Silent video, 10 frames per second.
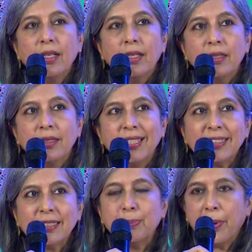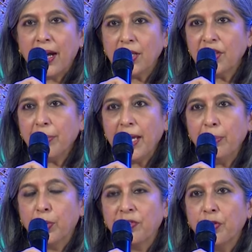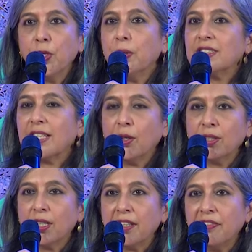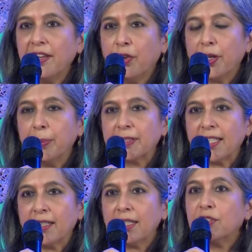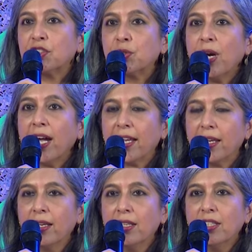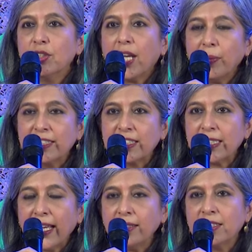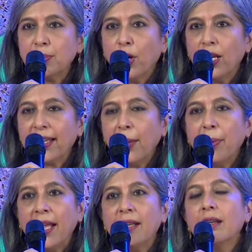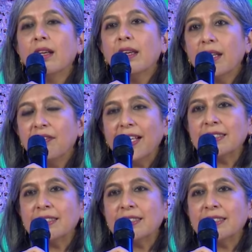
This part of my portfolio is now 35 40%. It's too high. So I will sell small cap and invest